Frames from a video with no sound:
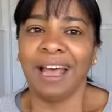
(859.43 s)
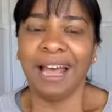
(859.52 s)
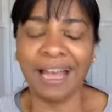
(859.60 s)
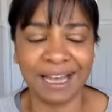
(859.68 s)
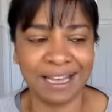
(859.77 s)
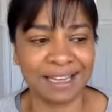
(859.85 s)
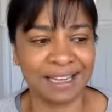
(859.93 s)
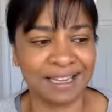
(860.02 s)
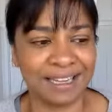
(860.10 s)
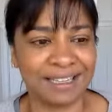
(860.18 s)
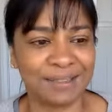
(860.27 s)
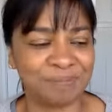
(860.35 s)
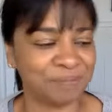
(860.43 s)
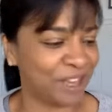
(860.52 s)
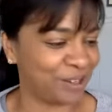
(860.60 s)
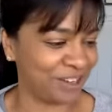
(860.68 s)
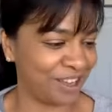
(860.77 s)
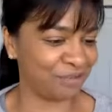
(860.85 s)
I
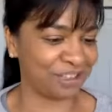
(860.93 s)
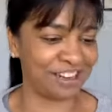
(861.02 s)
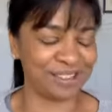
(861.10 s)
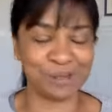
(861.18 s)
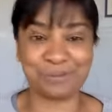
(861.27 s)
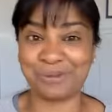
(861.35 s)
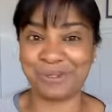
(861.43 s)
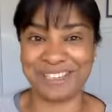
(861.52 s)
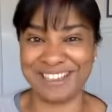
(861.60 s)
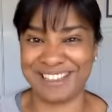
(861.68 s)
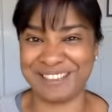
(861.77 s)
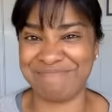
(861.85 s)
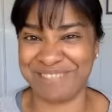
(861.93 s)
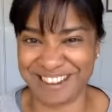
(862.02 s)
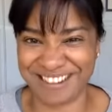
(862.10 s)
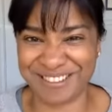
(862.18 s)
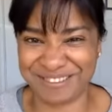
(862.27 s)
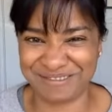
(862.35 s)
don't have a glass of water here,
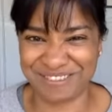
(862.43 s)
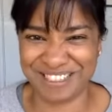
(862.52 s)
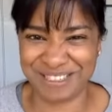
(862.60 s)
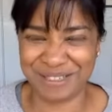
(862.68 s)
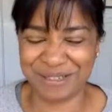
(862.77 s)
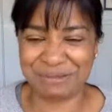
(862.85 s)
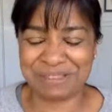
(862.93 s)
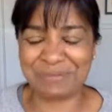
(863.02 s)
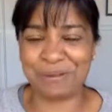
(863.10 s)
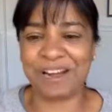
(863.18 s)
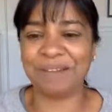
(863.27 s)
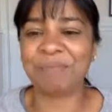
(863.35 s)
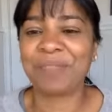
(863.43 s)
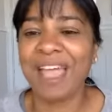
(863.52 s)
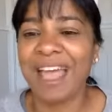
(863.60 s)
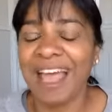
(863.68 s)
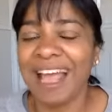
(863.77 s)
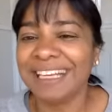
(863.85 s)
but I could really do with one.
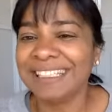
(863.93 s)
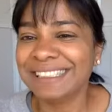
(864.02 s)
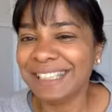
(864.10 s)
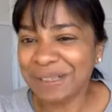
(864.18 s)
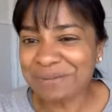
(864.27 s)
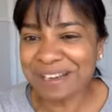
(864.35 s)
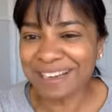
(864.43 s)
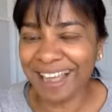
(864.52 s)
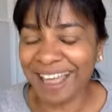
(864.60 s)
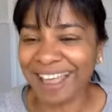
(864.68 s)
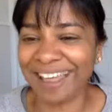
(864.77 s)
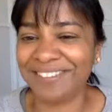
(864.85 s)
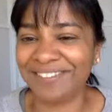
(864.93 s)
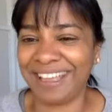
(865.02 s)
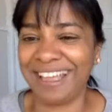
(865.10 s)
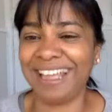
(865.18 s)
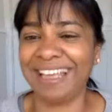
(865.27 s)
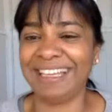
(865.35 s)
Does anyone have
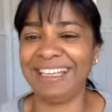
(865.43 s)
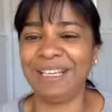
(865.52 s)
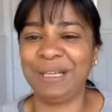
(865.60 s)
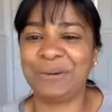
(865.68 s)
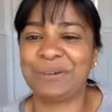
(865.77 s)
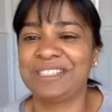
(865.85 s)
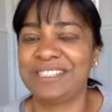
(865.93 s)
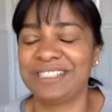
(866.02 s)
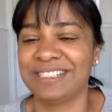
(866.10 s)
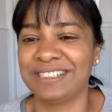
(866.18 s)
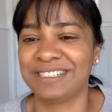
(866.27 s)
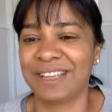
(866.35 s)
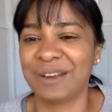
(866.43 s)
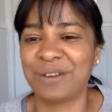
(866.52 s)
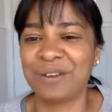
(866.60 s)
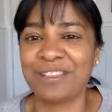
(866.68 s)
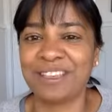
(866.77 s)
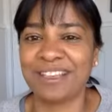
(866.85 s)
any questions? I
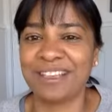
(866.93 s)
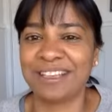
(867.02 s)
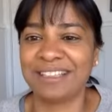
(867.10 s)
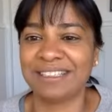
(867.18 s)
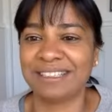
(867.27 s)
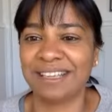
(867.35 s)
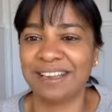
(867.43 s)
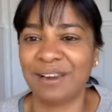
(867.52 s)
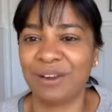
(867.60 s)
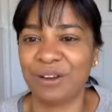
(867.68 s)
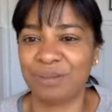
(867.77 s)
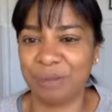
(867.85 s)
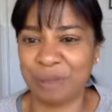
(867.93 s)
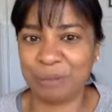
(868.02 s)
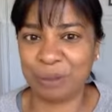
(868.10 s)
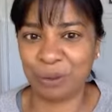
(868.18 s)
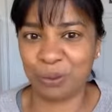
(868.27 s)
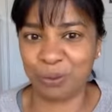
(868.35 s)
know there's a lot of
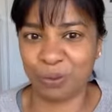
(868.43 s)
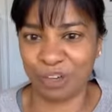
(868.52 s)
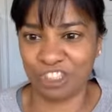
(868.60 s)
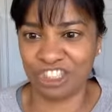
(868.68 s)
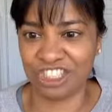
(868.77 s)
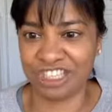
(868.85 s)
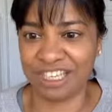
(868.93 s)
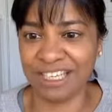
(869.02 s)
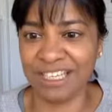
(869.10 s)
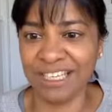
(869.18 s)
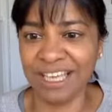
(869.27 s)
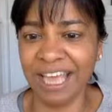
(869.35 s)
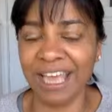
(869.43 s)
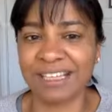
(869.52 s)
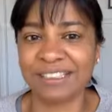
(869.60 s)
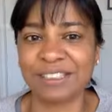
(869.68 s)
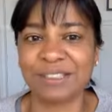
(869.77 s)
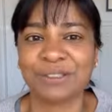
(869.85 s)
people watching,
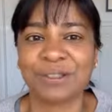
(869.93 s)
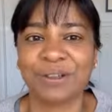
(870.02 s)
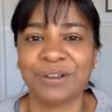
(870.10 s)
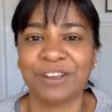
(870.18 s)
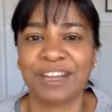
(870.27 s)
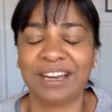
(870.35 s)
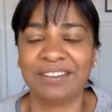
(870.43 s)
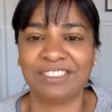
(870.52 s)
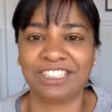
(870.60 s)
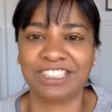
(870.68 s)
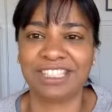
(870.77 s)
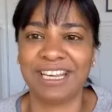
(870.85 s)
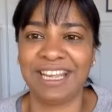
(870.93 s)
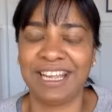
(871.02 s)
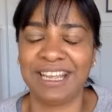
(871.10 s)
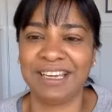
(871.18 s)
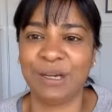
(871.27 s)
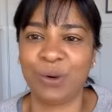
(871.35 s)
and I've
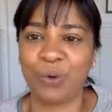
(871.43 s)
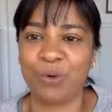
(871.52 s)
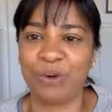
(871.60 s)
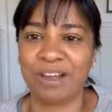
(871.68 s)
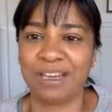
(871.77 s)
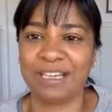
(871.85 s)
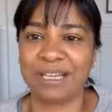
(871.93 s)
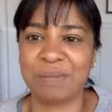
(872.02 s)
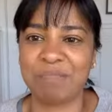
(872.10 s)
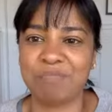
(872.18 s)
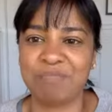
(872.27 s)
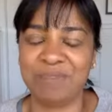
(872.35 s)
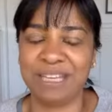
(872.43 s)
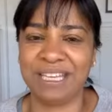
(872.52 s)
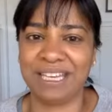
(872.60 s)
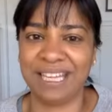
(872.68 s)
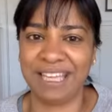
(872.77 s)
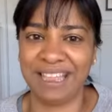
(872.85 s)
shared quite a
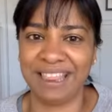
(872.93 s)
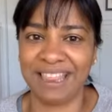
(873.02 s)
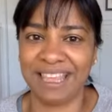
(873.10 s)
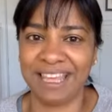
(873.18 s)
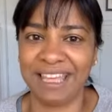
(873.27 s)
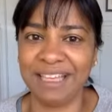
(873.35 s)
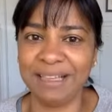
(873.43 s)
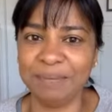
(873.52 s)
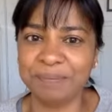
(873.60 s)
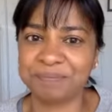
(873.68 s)
bit in there.